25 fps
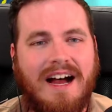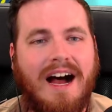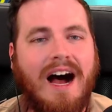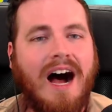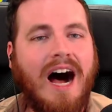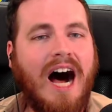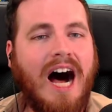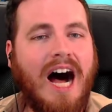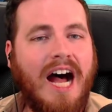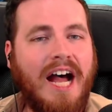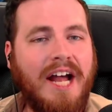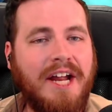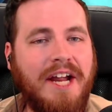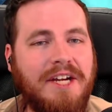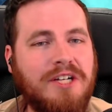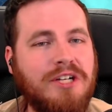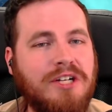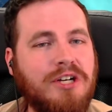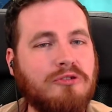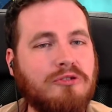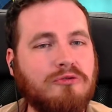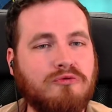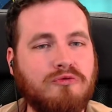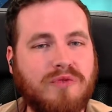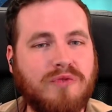
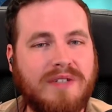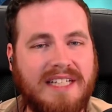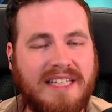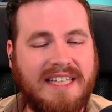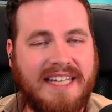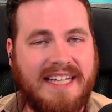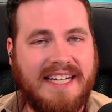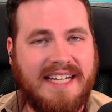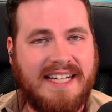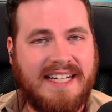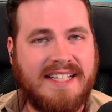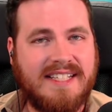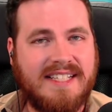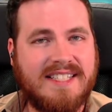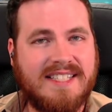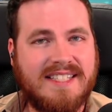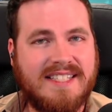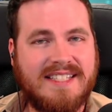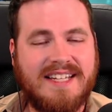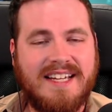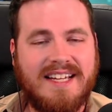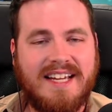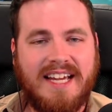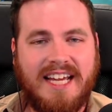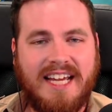
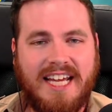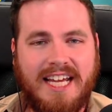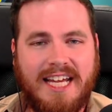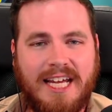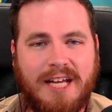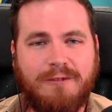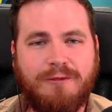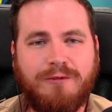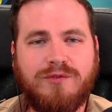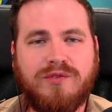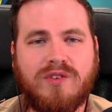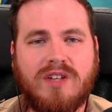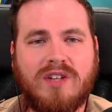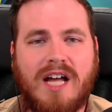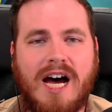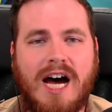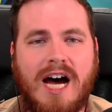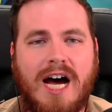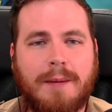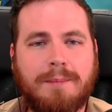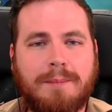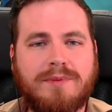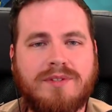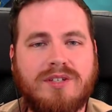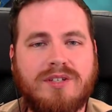unreleased. It
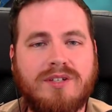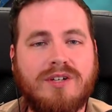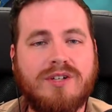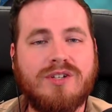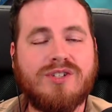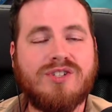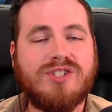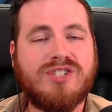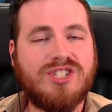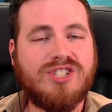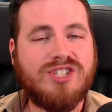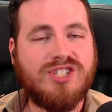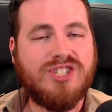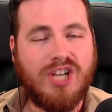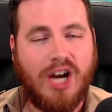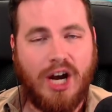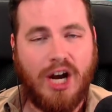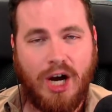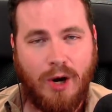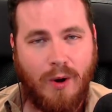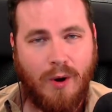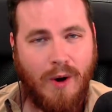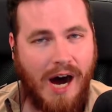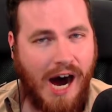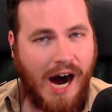flopped
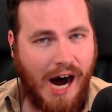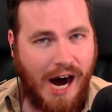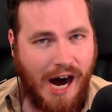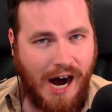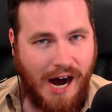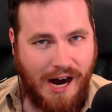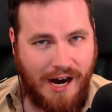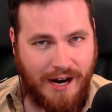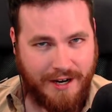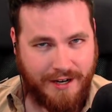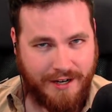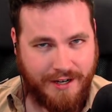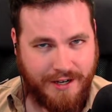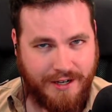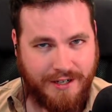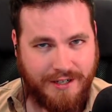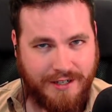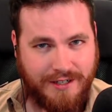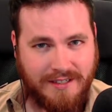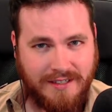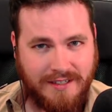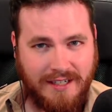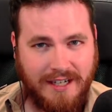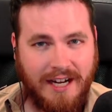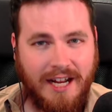so hard
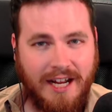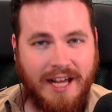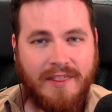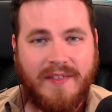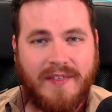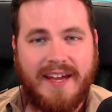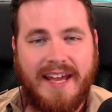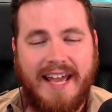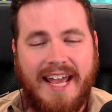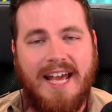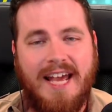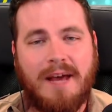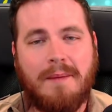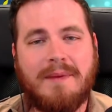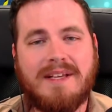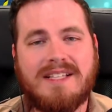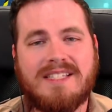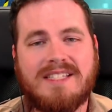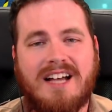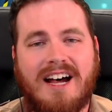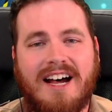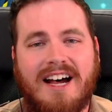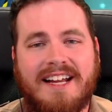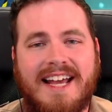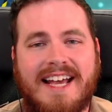that
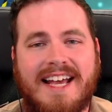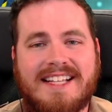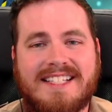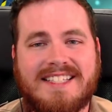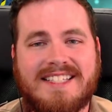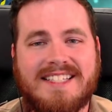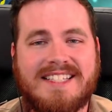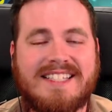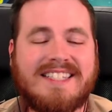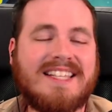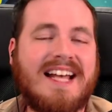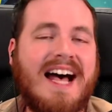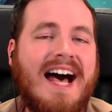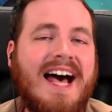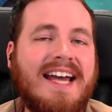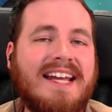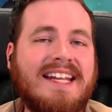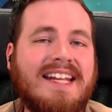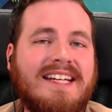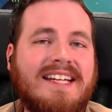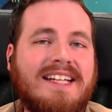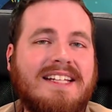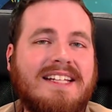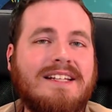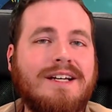Amazon has
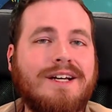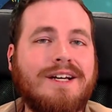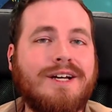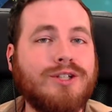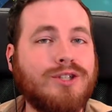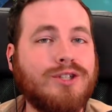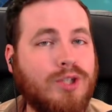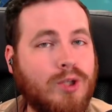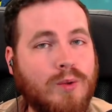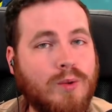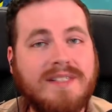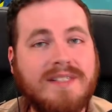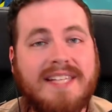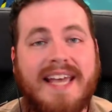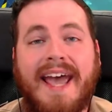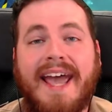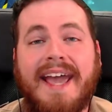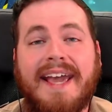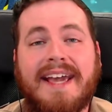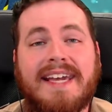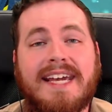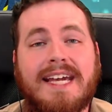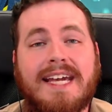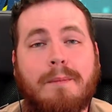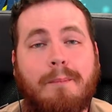decided to
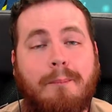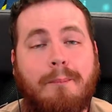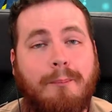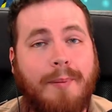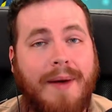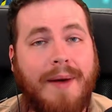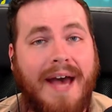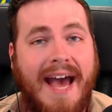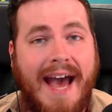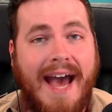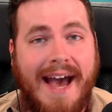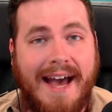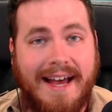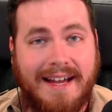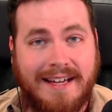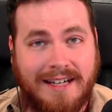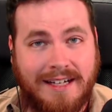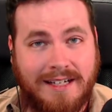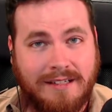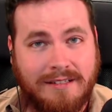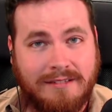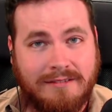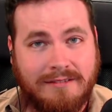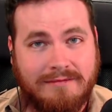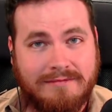take it
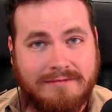back.